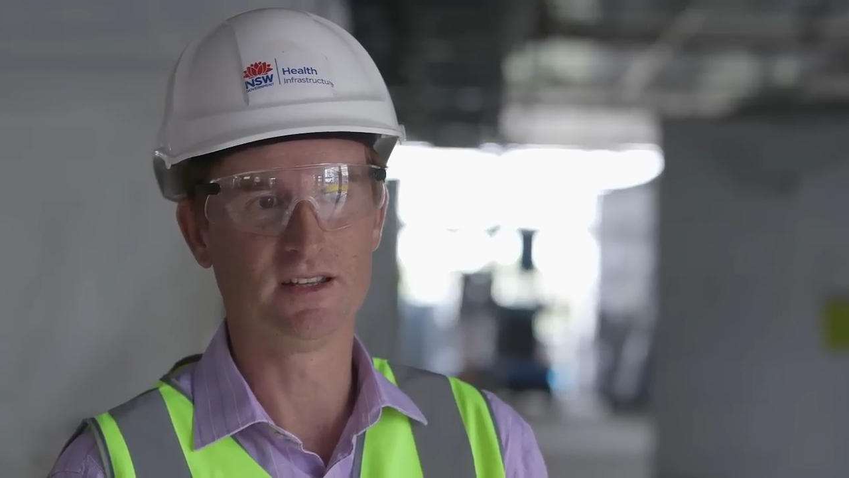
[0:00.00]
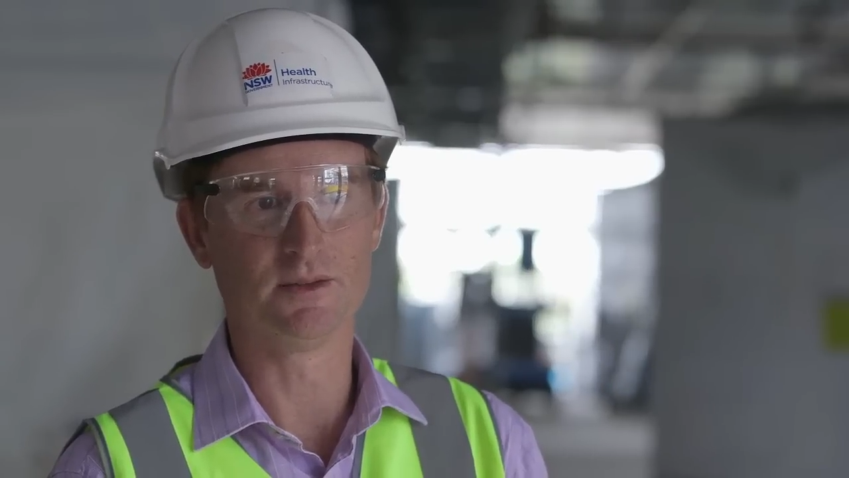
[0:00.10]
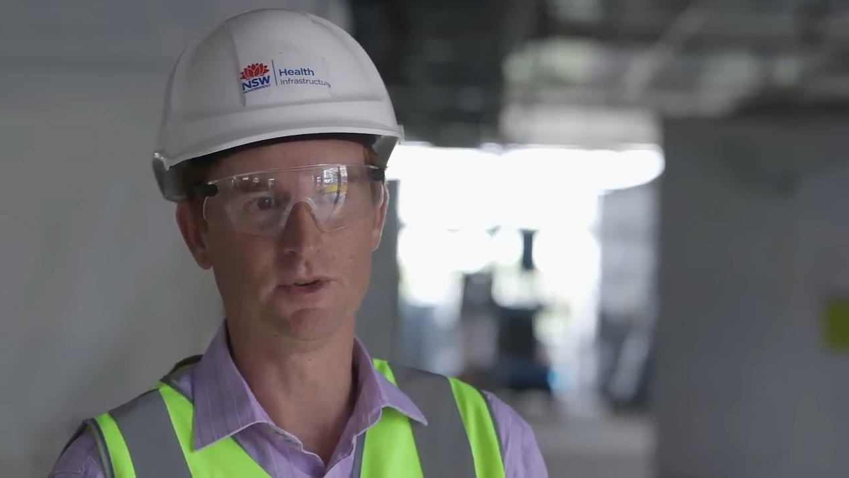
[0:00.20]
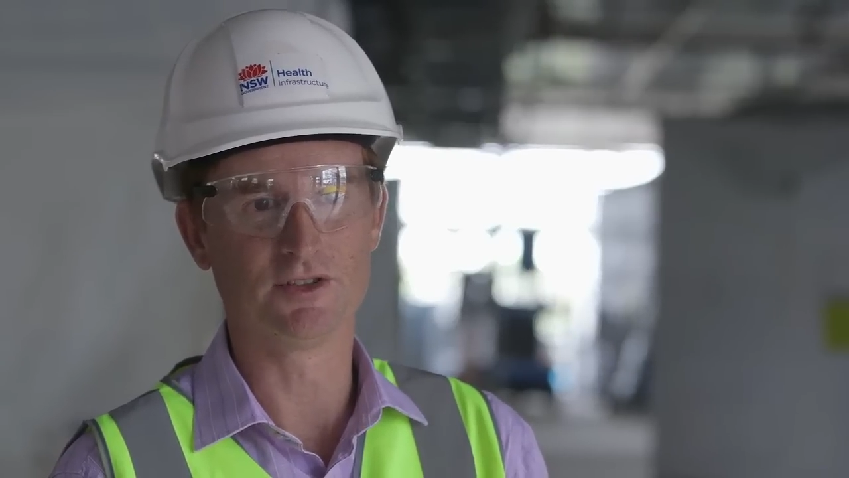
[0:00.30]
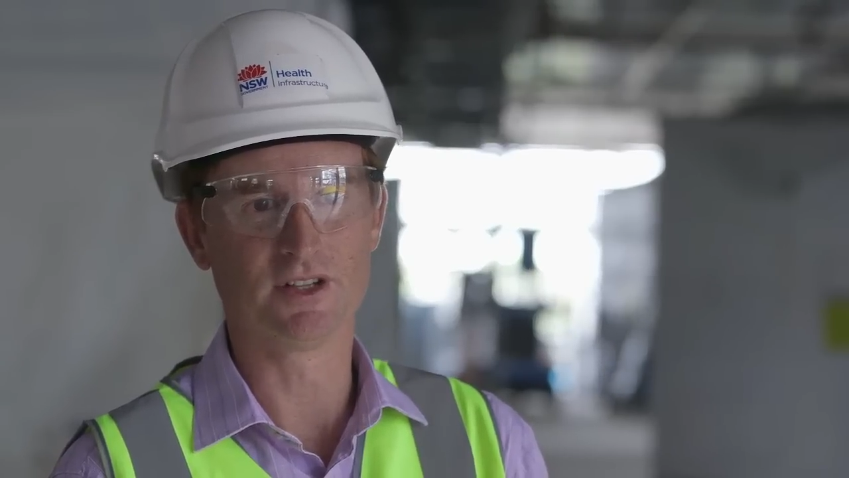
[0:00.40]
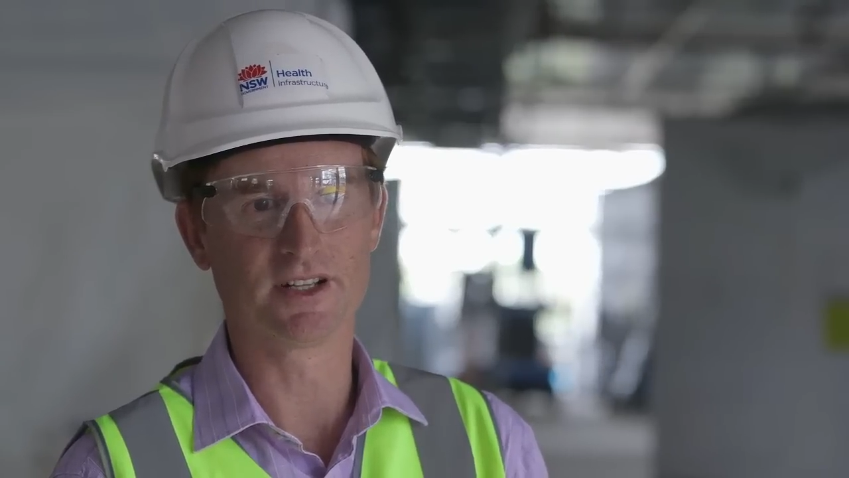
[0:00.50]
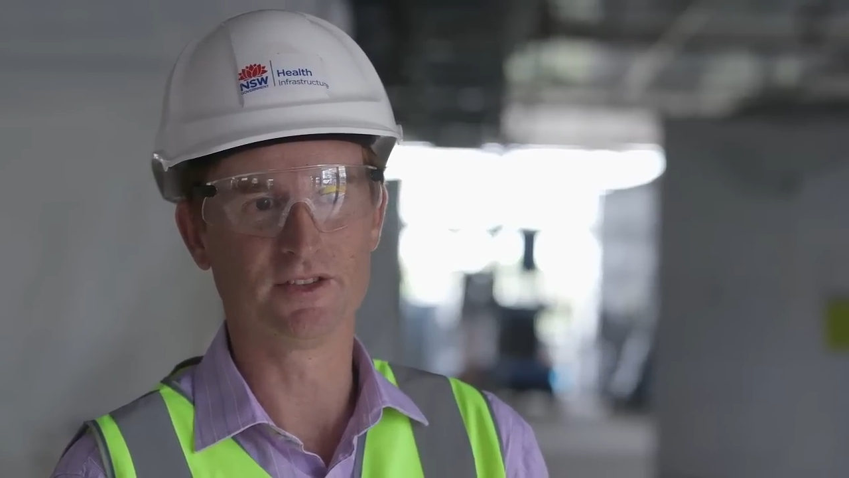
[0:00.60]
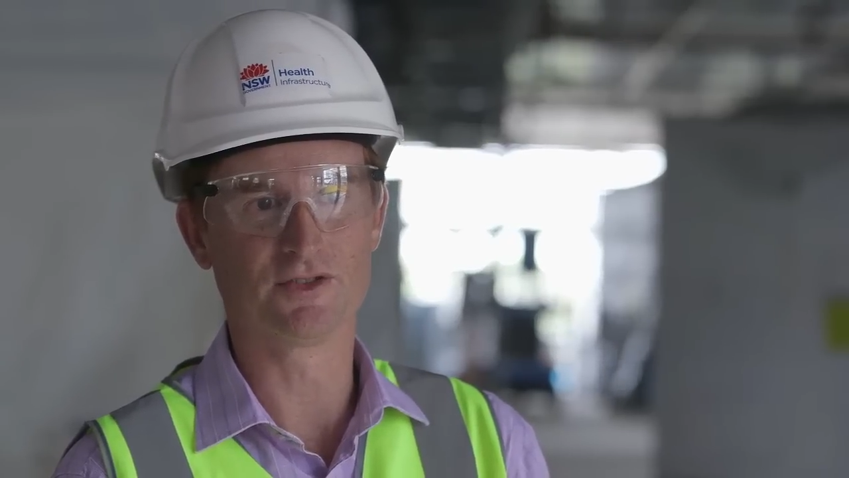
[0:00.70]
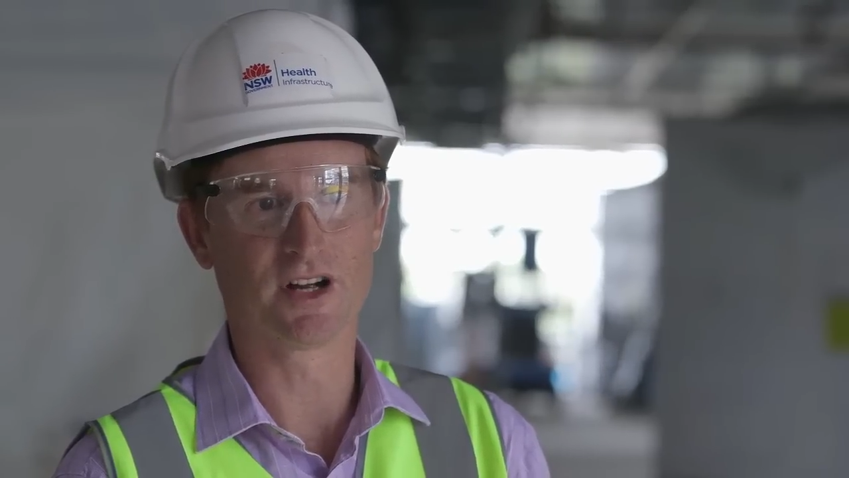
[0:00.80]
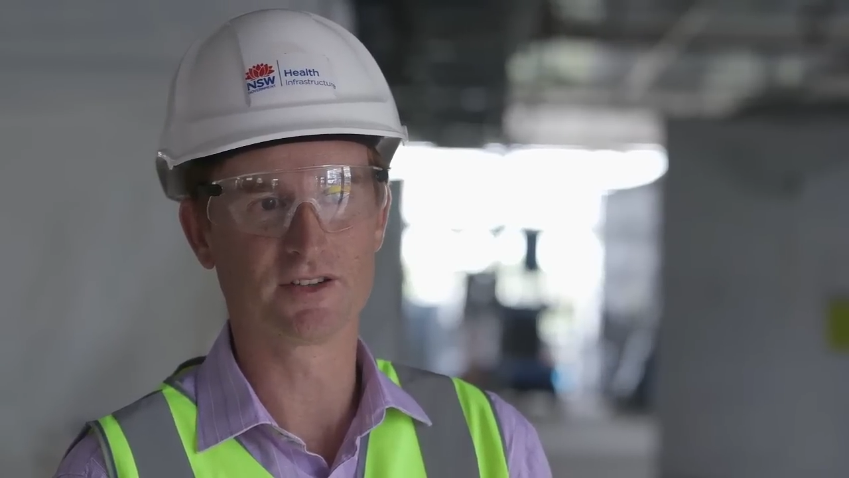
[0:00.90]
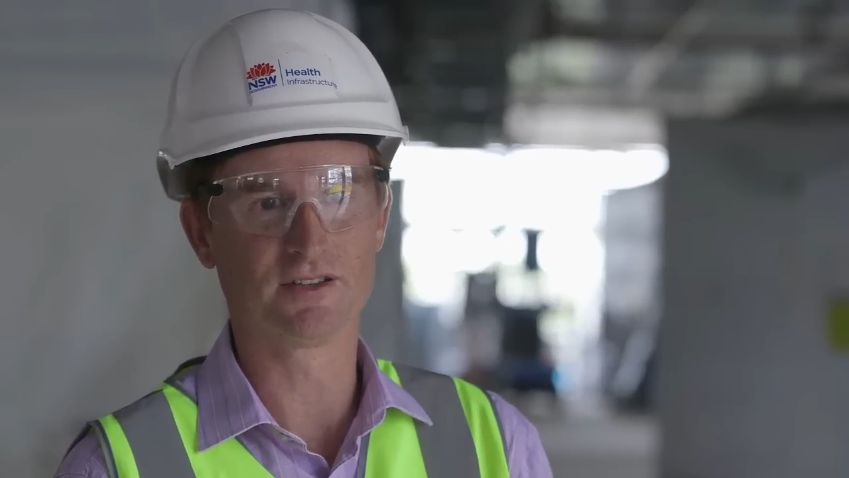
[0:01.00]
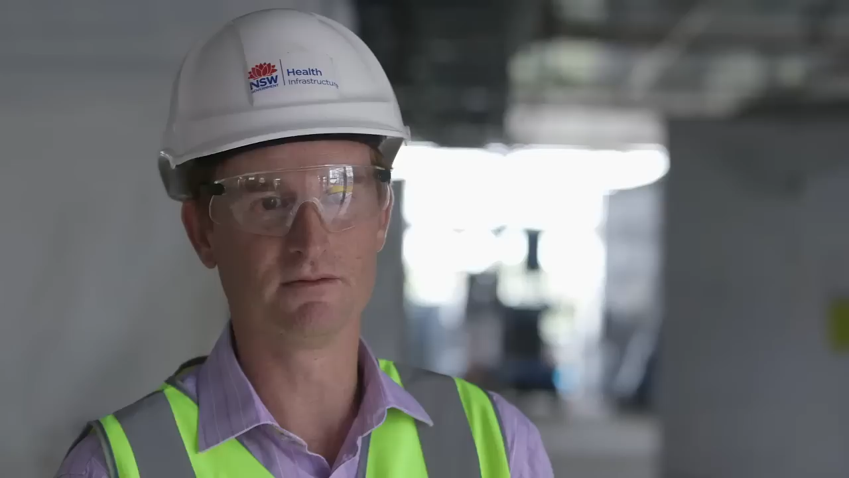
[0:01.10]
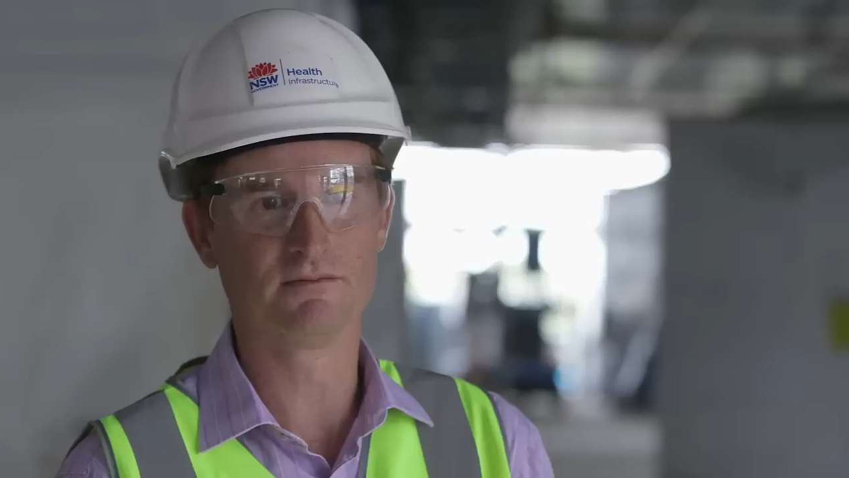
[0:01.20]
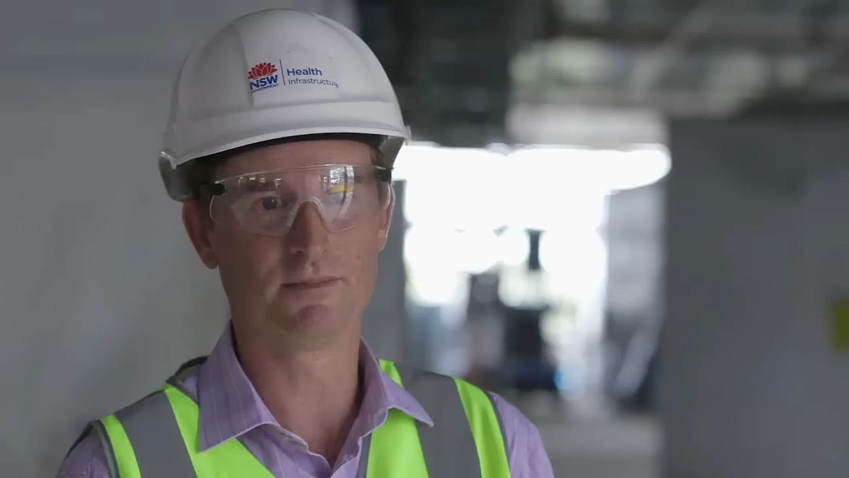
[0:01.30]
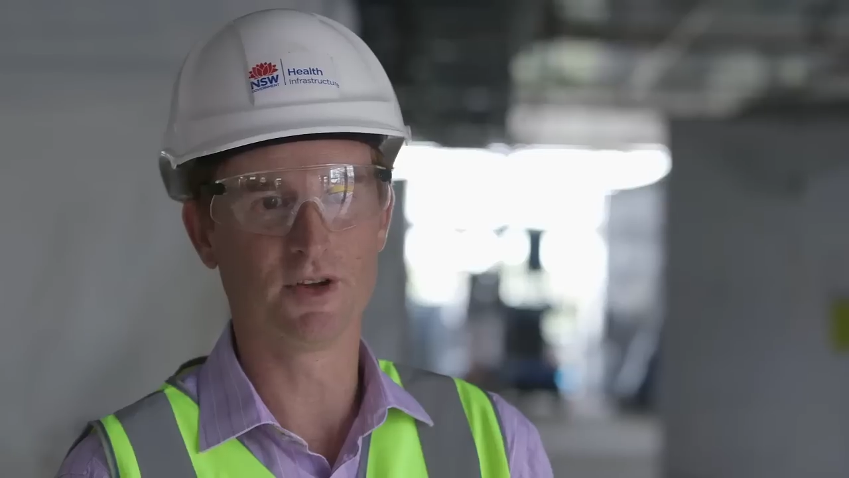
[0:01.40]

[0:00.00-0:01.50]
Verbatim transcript: in the modular construction,